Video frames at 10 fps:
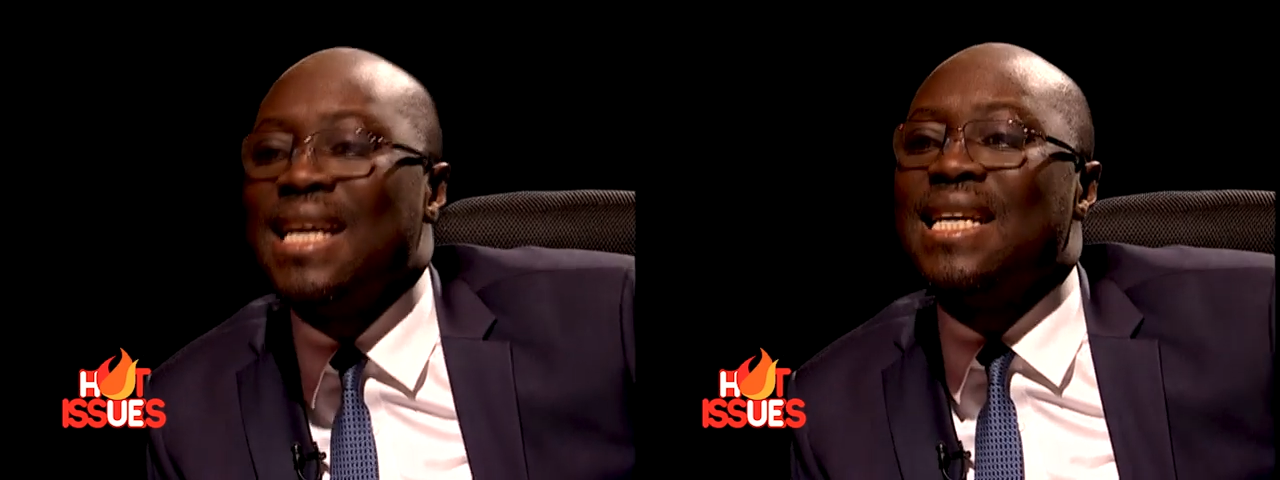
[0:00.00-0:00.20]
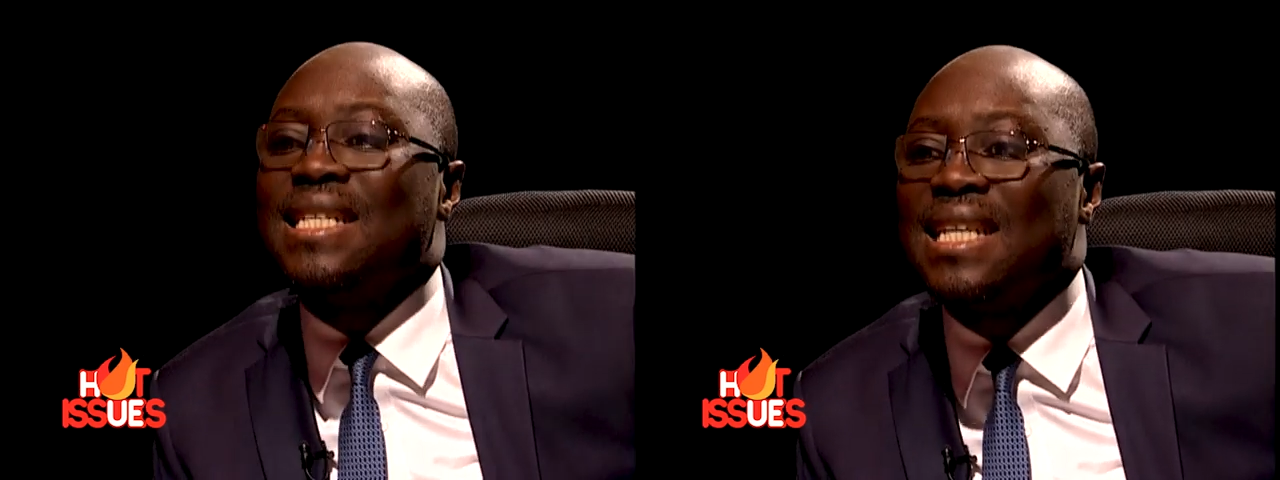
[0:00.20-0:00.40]

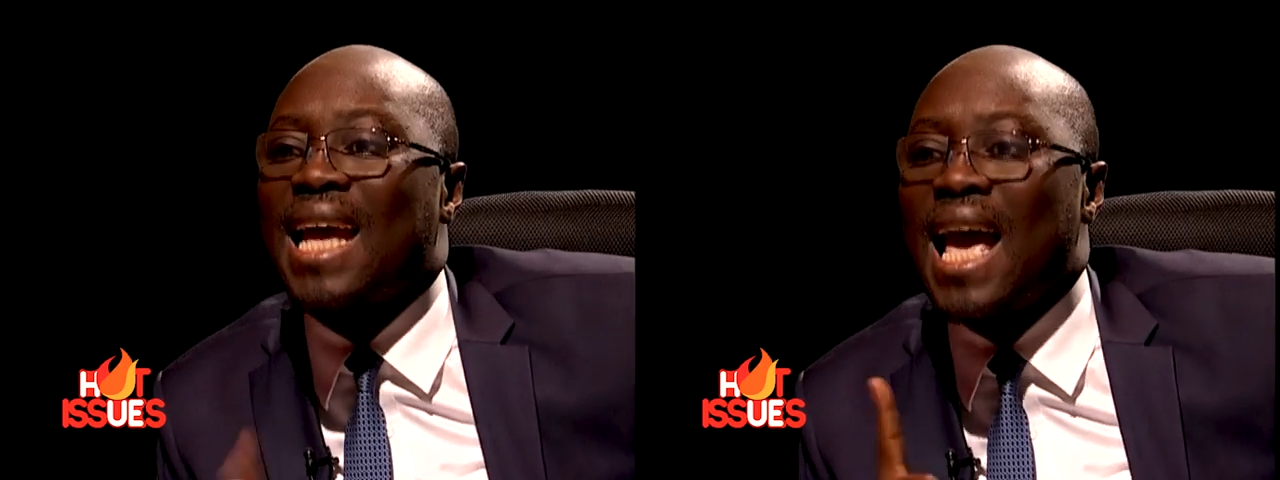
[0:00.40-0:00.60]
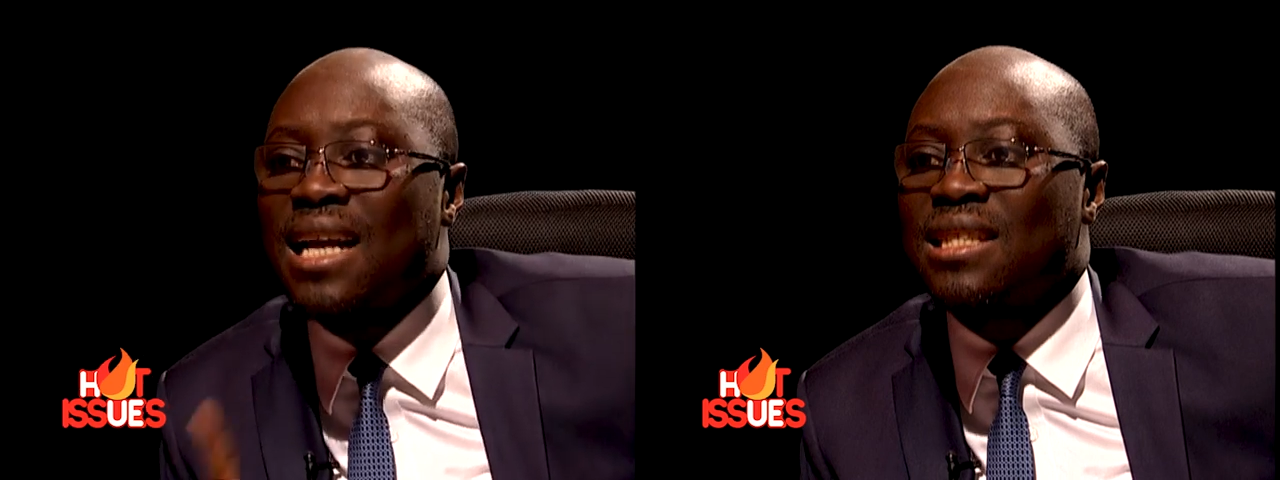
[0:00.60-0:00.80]
is in
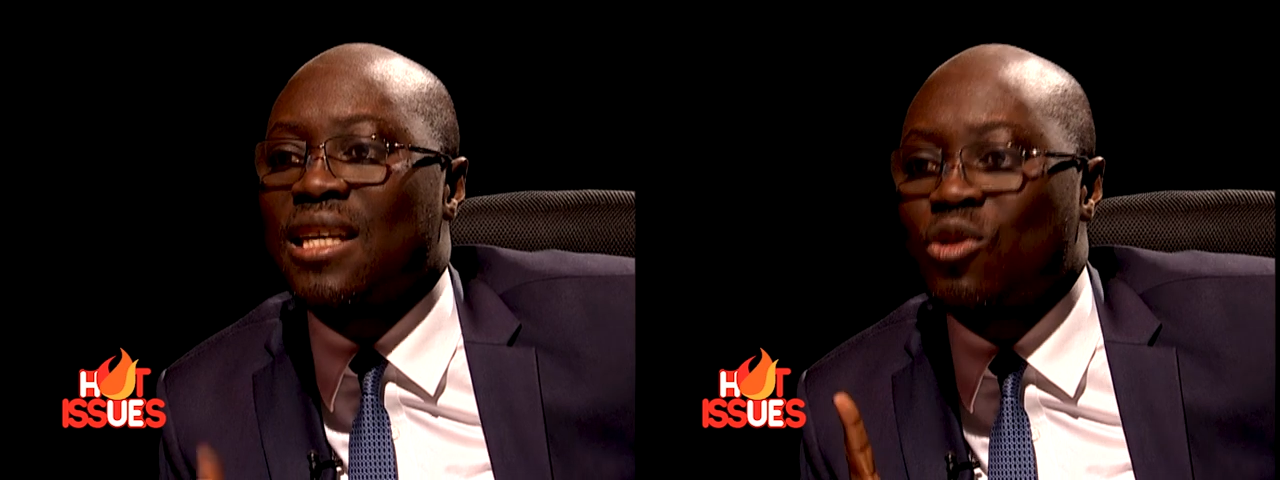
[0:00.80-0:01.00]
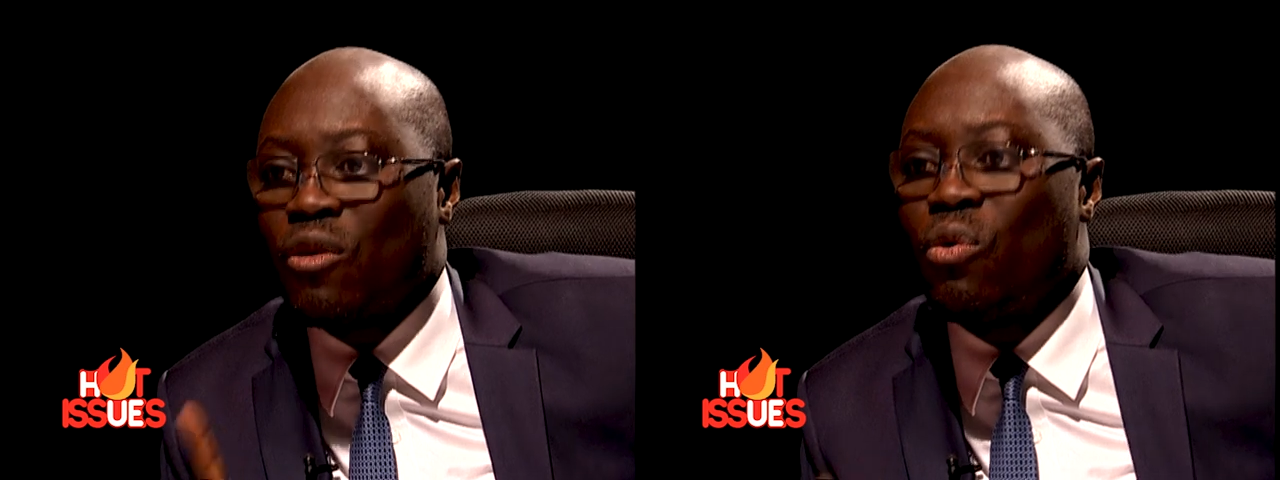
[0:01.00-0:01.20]

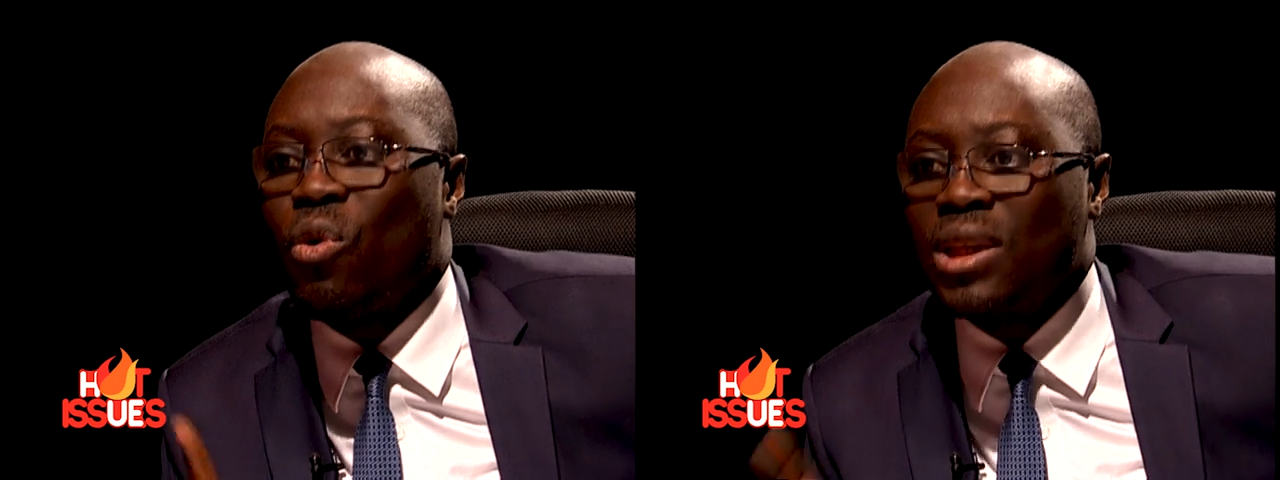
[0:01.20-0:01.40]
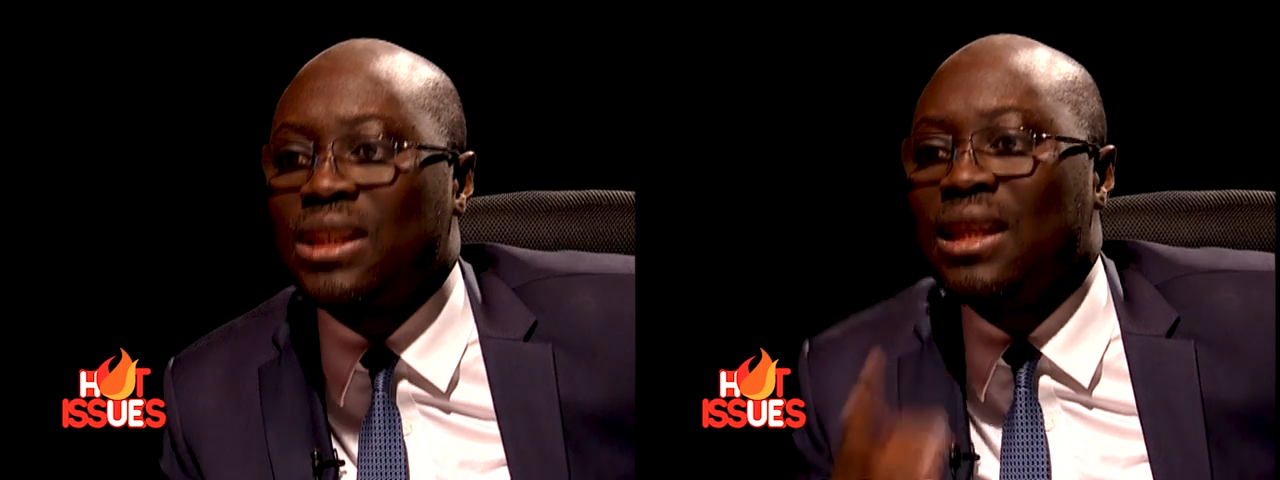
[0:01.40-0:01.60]
excess of
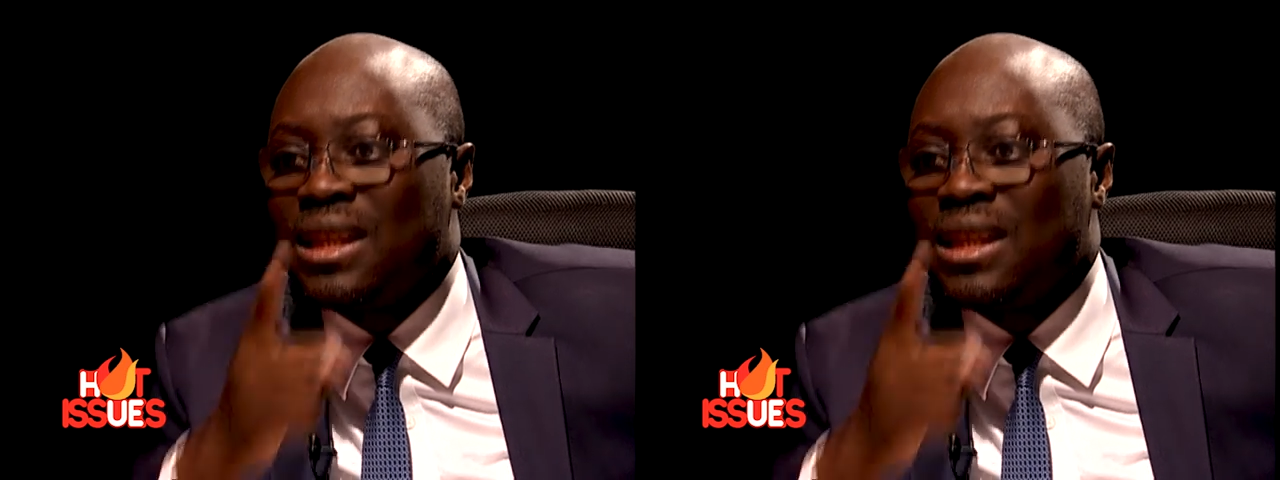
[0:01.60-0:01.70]
what